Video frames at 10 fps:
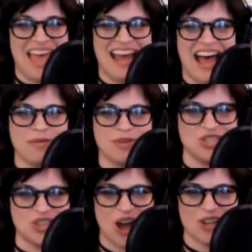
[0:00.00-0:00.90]
And I was
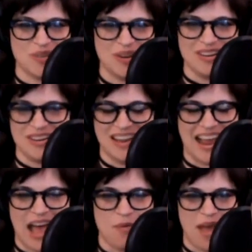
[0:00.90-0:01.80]
shocked when
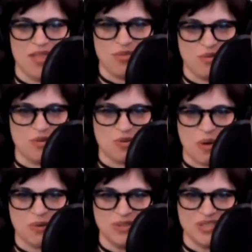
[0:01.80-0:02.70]
like I went through the
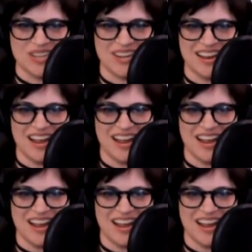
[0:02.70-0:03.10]
quotes